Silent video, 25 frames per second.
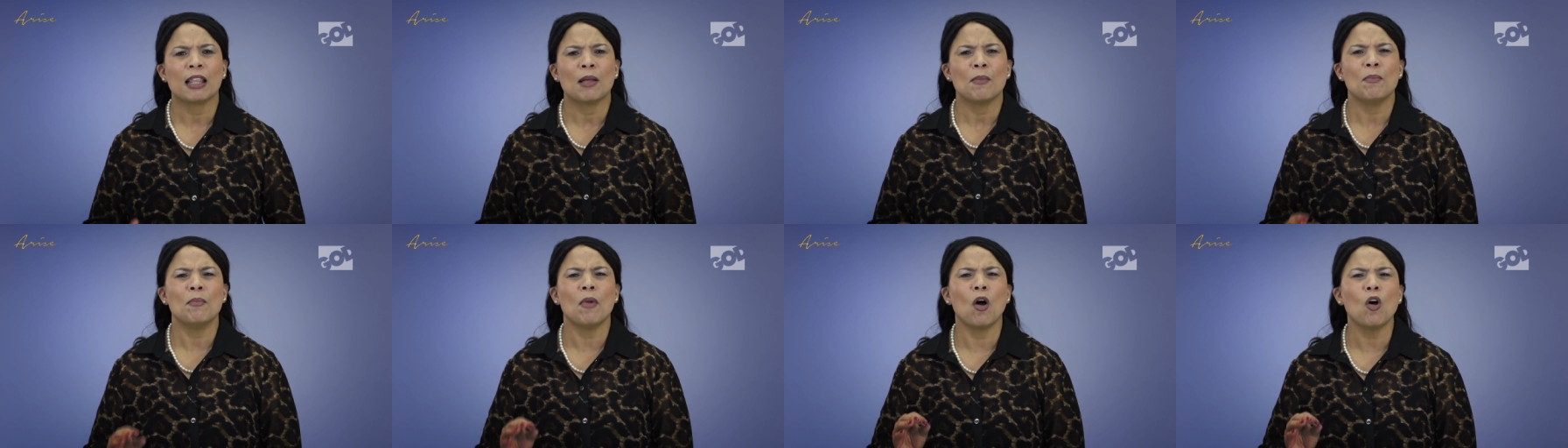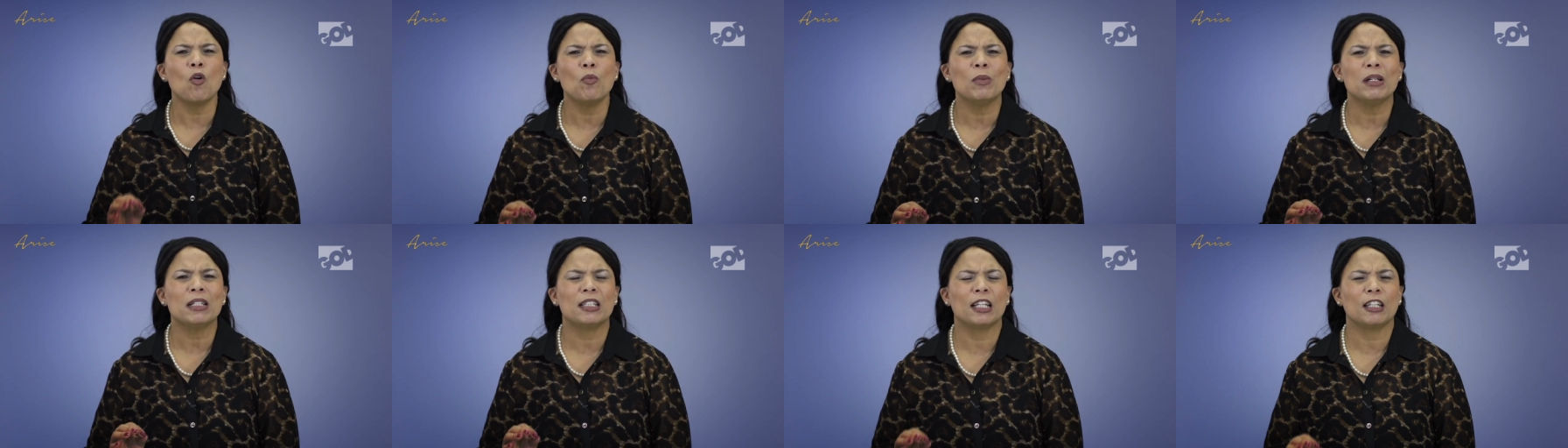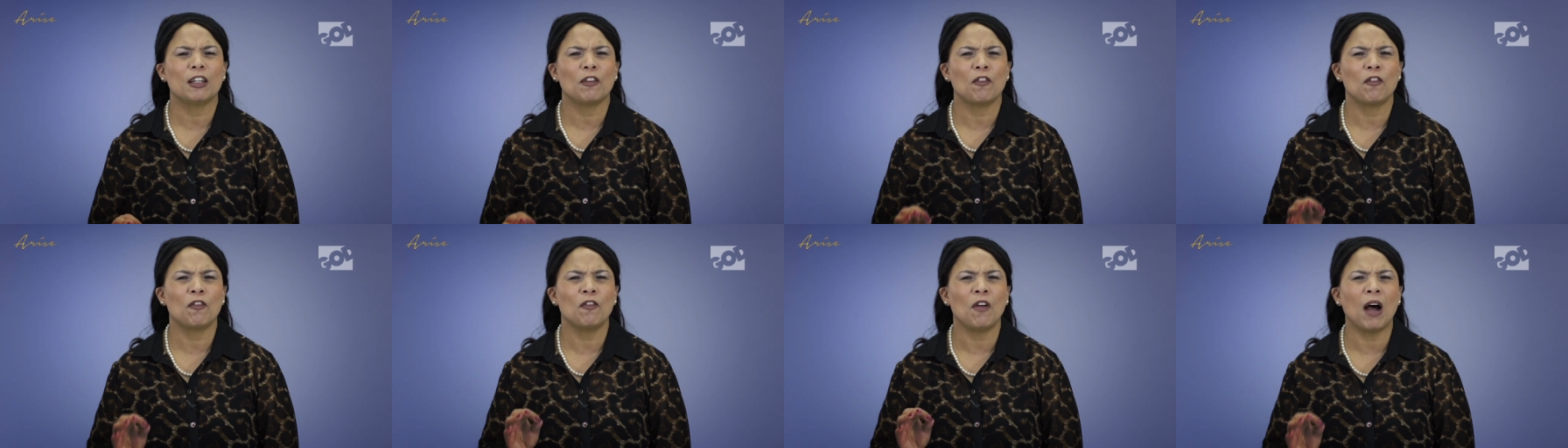moments that
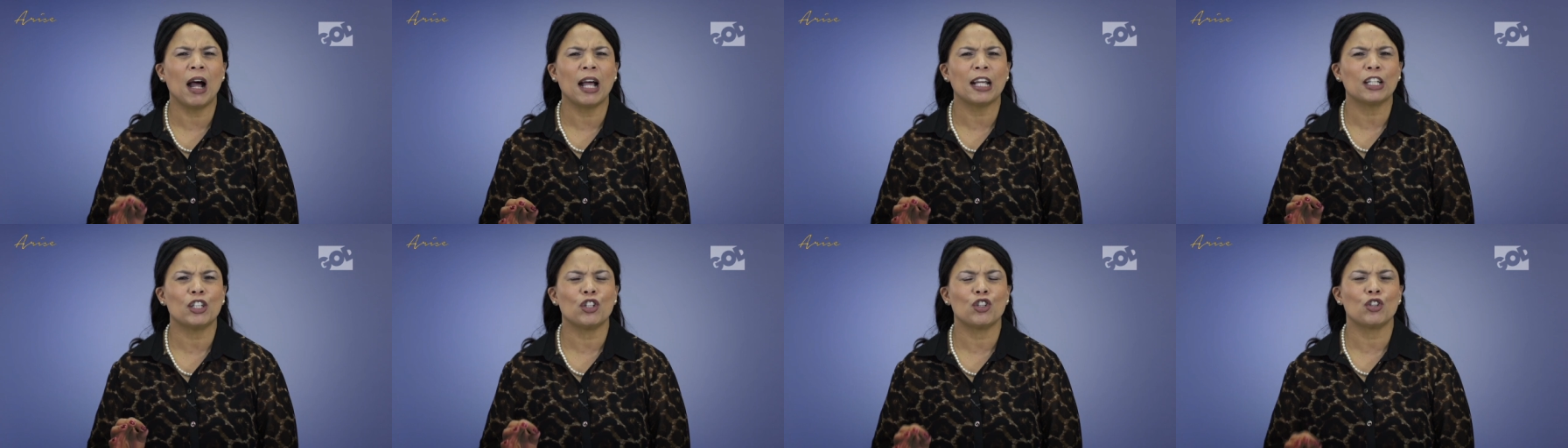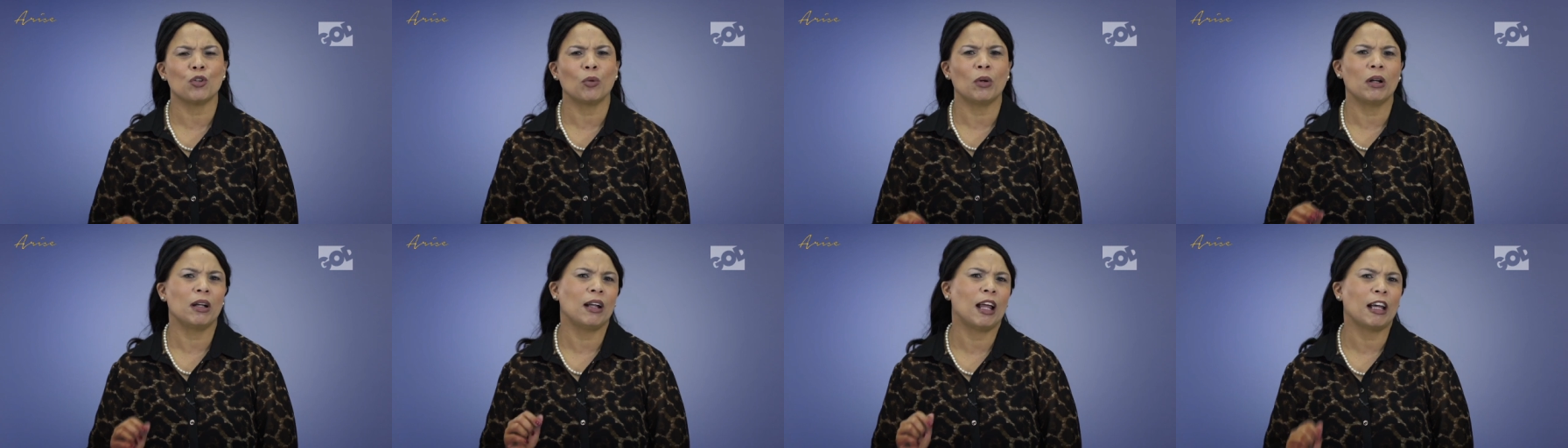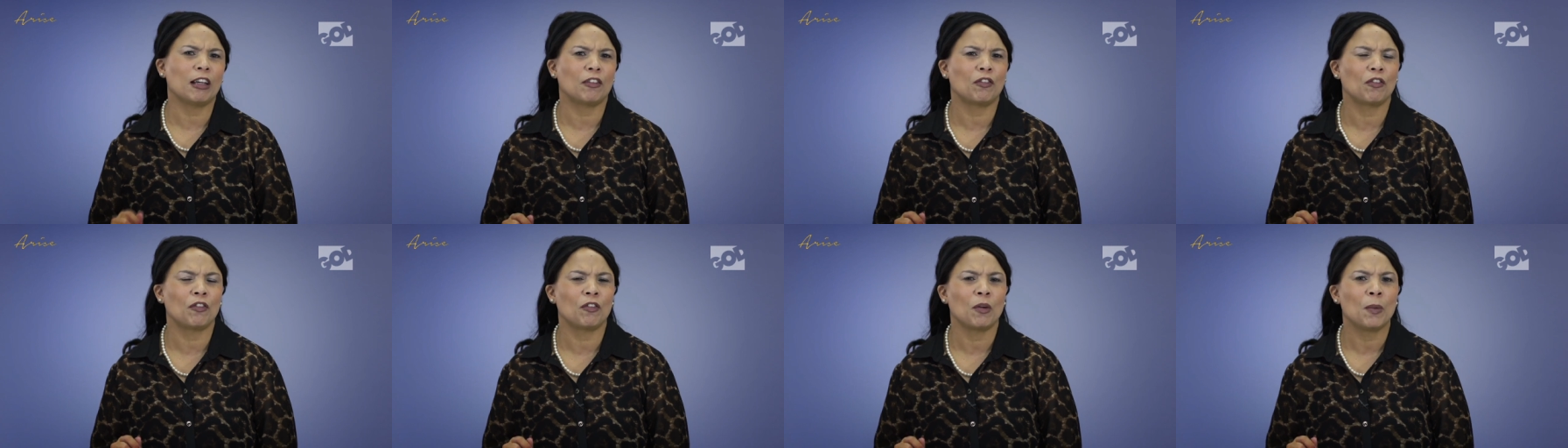defines your
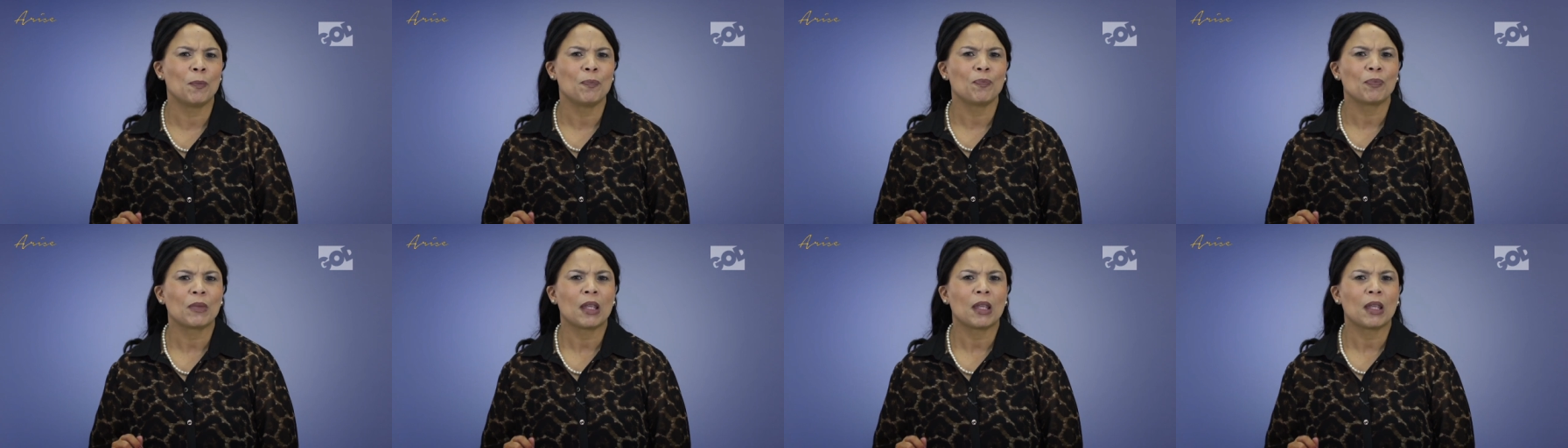life